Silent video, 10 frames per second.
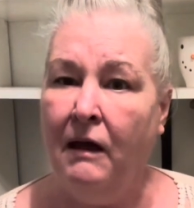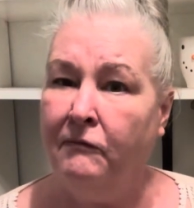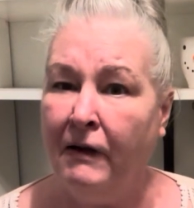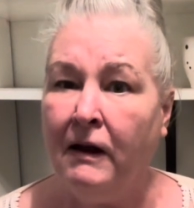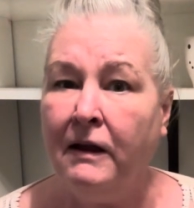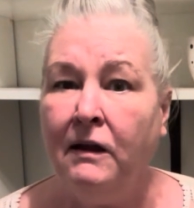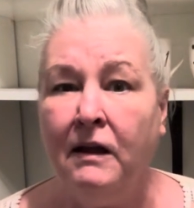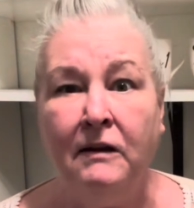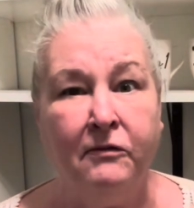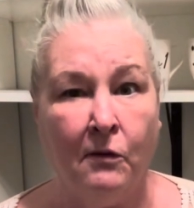very
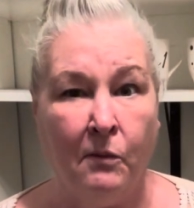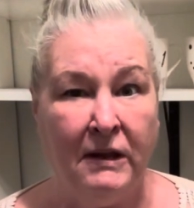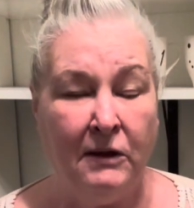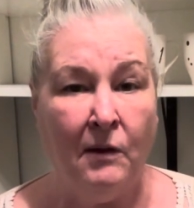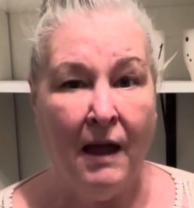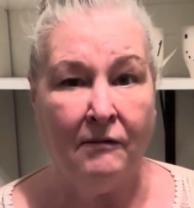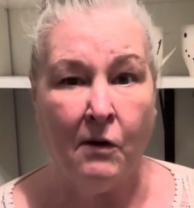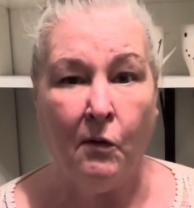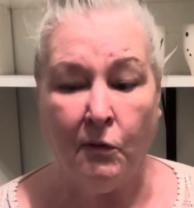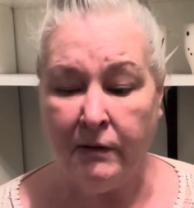good for when you have
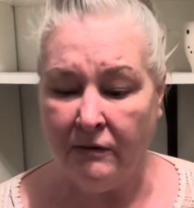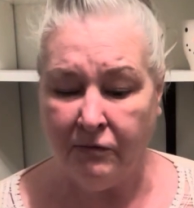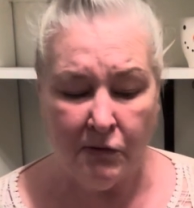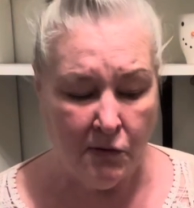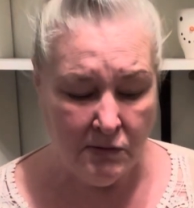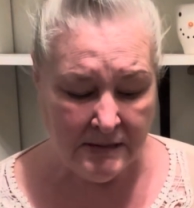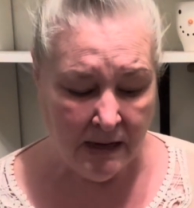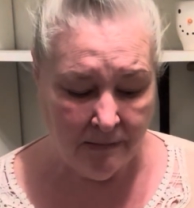cold and flus.